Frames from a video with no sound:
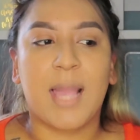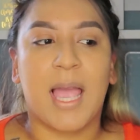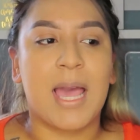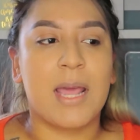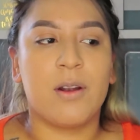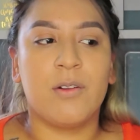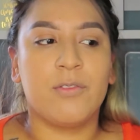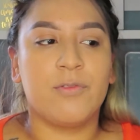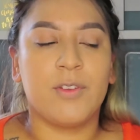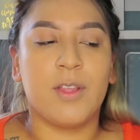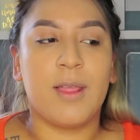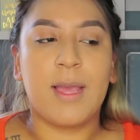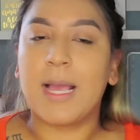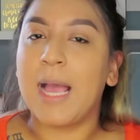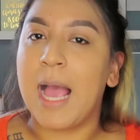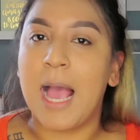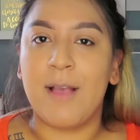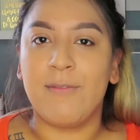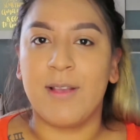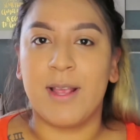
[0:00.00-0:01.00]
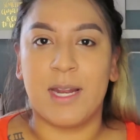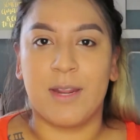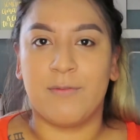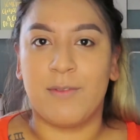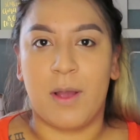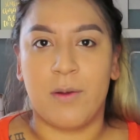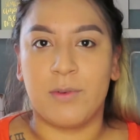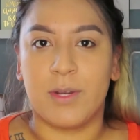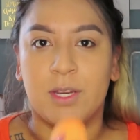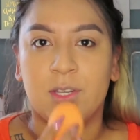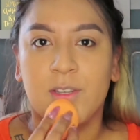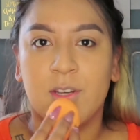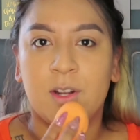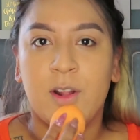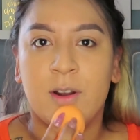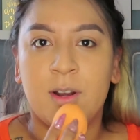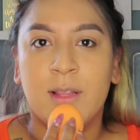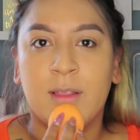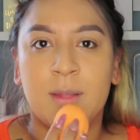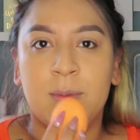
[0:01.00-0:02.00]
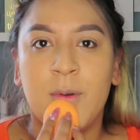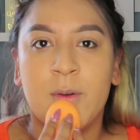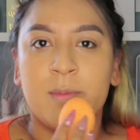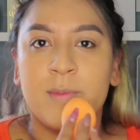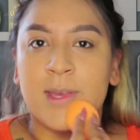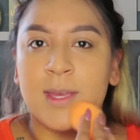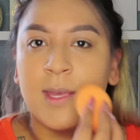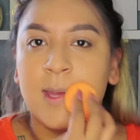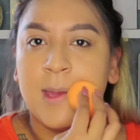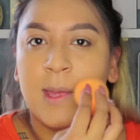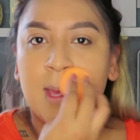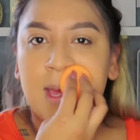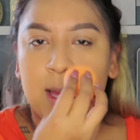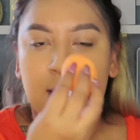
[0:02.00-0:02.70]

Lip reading: I don't feel like I have any foundation on at the moment,